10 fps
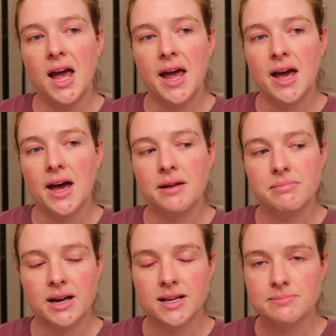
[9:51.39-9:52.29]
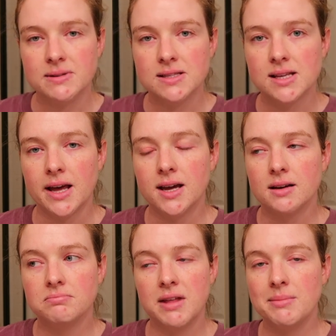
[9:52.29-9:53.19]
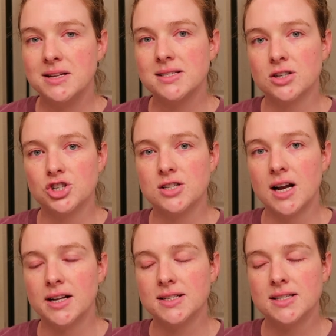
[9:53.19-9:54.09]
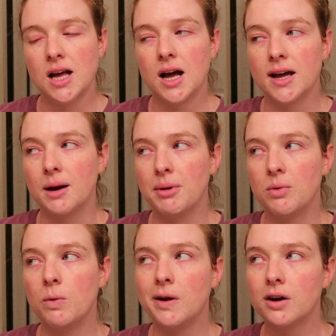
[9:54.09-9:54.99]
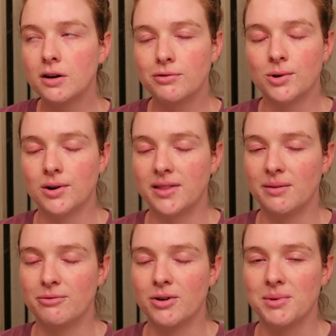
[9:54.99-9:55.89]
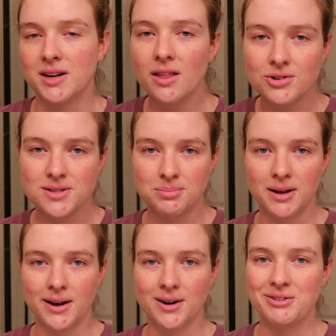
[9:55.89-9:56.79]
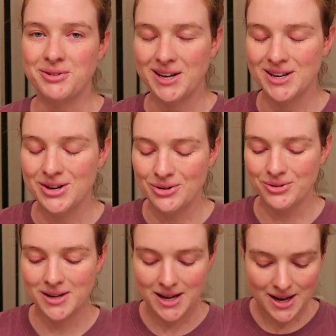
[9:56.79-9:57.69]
And my husband's like, that means they're just not in stock. And I'm like, well, we could have ordered them from another supplier if we had known.